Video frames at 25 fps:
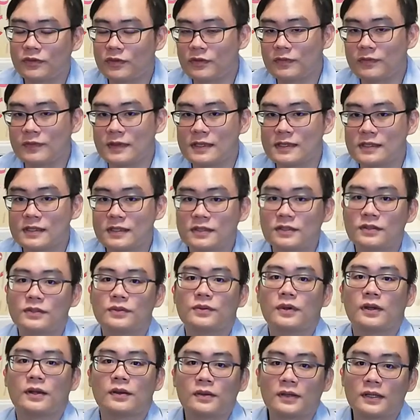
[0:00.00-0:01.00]
visits
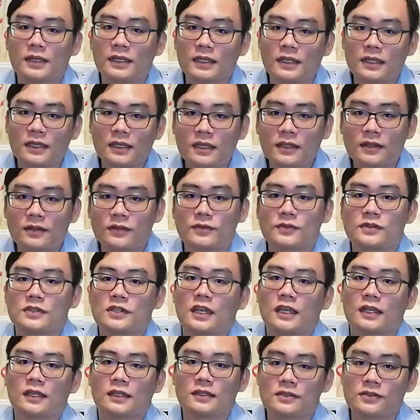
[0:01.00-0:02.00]
to our clinic to
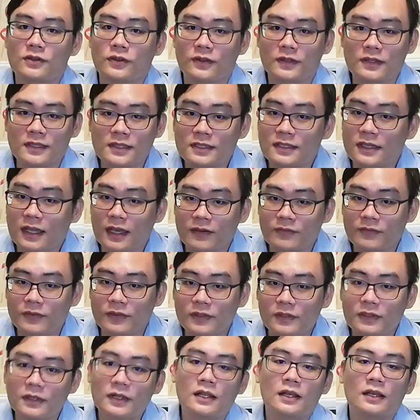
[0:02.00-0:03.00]
check the jaundice
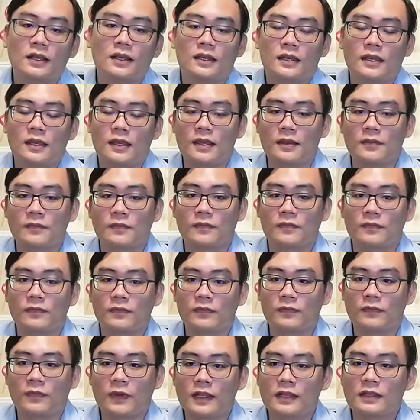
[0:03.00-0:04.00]
level.
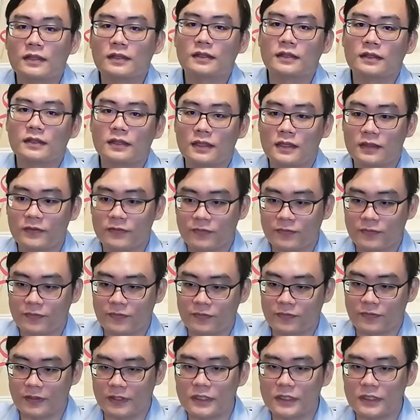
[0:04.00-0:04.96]
And whether if the